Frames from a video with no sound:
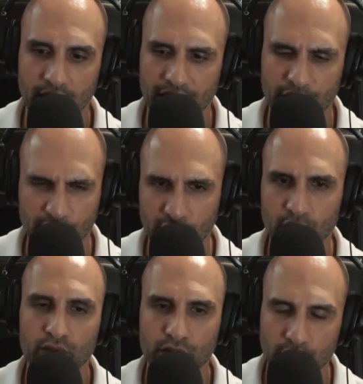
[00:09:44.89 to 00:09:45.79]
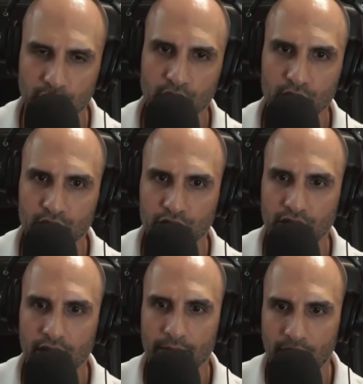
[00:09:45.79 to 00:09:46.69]
a huge,
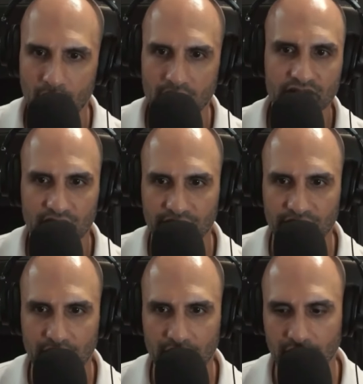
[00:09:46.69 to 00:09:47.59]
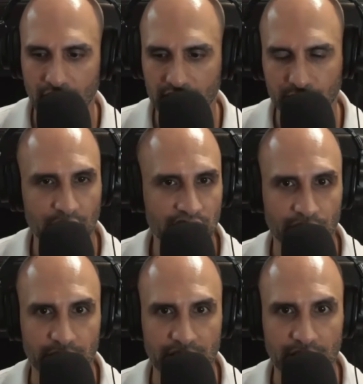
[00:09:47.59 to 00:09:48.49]
huge positive experience
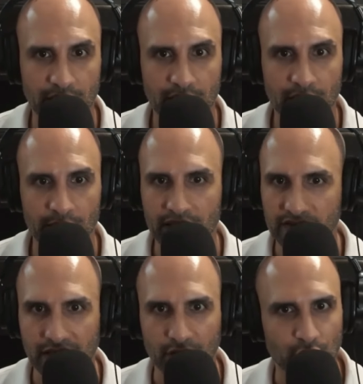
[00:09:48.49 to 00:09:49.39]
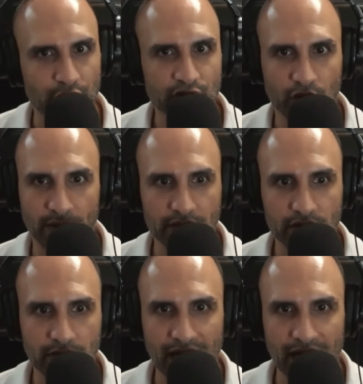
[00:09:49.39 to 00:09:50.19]
for me, because I learned so much.